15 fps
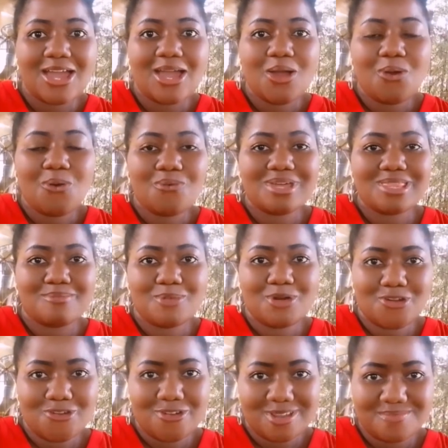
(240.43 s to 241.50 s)
of
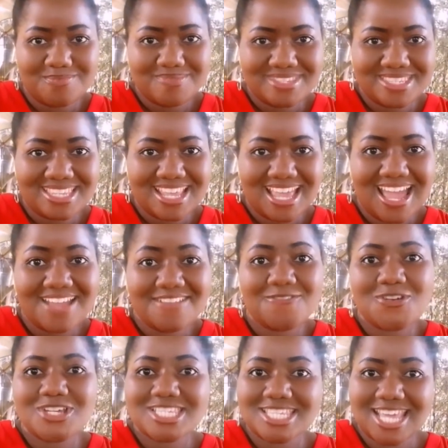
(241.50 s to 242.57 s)
rice and
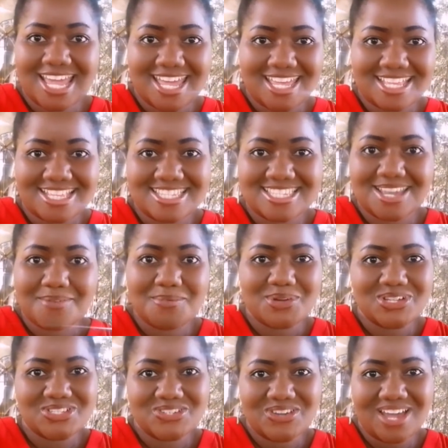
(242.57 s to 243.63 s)
fries
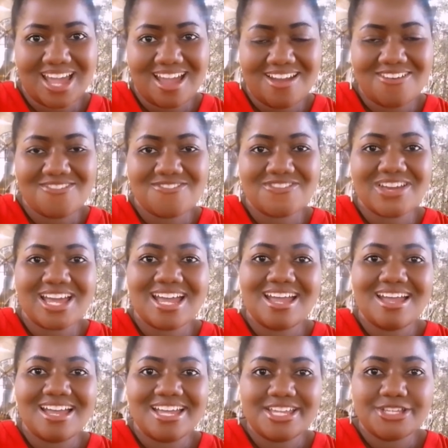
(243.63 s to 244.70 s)
and a salad,
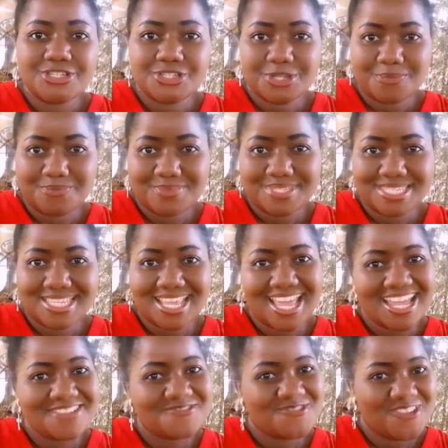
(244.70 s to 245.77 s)
and then a
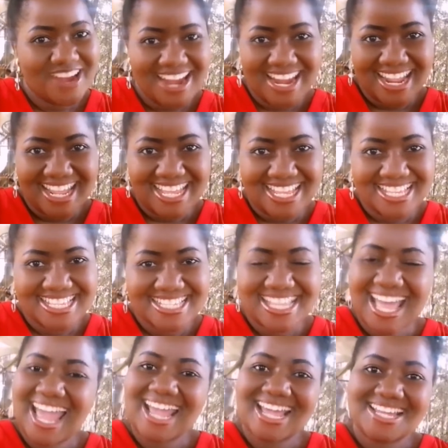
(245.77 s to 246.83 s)
Nutella
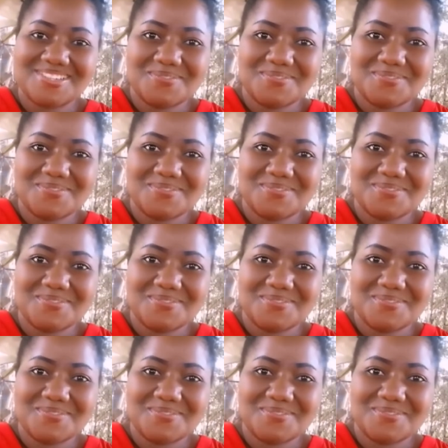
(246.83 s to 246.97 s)
smoothie.